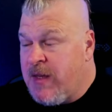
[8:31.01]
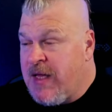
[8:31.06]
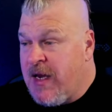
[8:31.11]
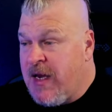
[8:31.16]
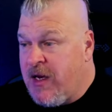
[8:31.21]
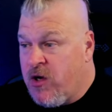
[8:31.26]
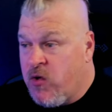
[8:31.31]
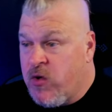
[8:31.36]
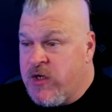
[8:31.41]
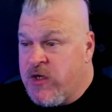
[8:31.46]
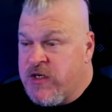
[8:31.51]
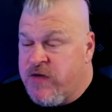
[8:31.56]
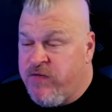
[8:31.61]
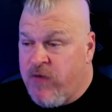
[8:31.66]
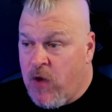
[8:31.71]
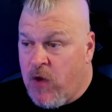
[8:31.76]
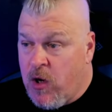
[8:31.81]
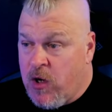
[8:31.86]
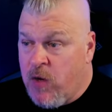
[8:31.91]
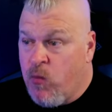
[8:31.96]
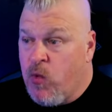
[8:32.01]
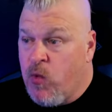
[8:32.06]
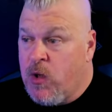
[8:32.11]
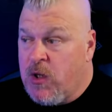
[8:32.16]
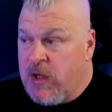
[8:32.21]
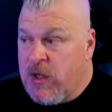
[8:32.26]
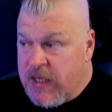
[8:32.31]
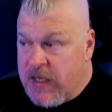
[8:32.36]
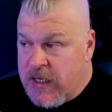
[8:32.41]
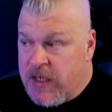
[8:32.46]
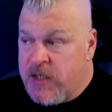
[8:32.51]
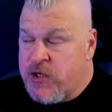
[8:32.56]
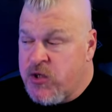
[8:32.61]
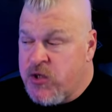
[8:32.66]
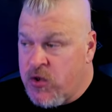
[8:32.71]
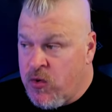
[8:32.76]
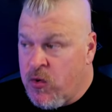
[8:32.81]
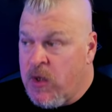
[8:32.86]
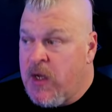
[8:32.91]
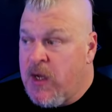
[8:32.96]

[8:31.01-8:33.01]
and that increased volume will lead to